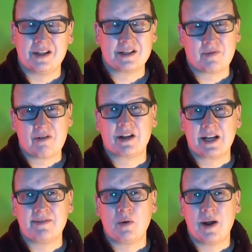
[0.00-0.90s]
It's a very
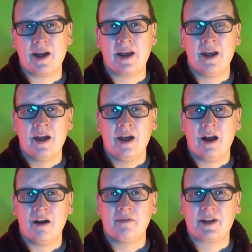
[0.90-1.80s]
clever way
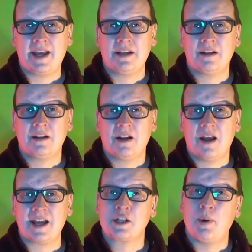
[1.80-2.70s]
of getting
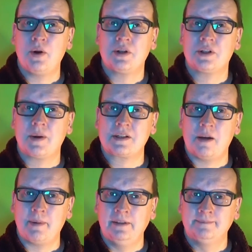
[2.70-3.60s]
exposure to X R P.